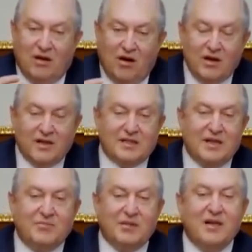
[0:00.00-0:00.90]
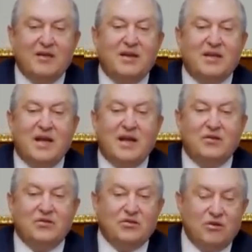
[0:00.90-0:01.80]
honestly believing that
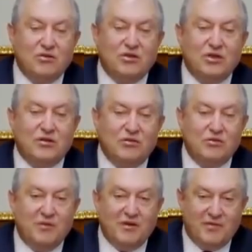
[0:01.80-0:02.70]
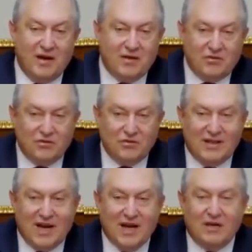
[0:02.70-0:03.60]
your solution could be found through
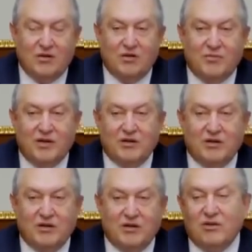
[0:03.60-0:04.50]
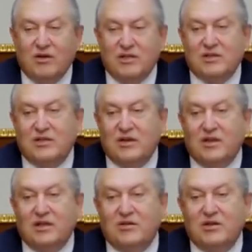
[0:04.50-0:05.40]
dialogue, because dialogue is
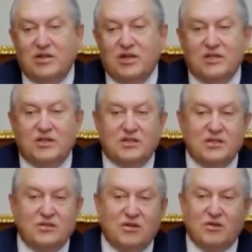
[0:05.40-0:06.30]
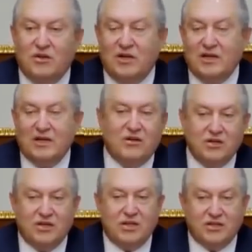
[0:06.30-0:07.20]
not, negotiations is not only
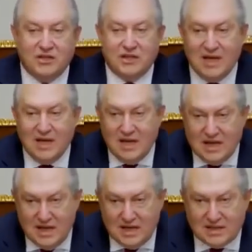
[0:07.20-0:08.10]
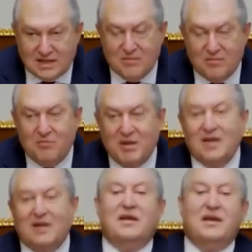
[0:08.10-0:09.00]
negotiations, it's
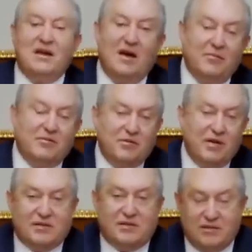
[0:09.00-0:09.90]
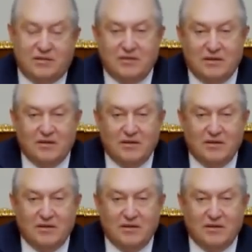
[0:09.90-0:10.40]
building up trust.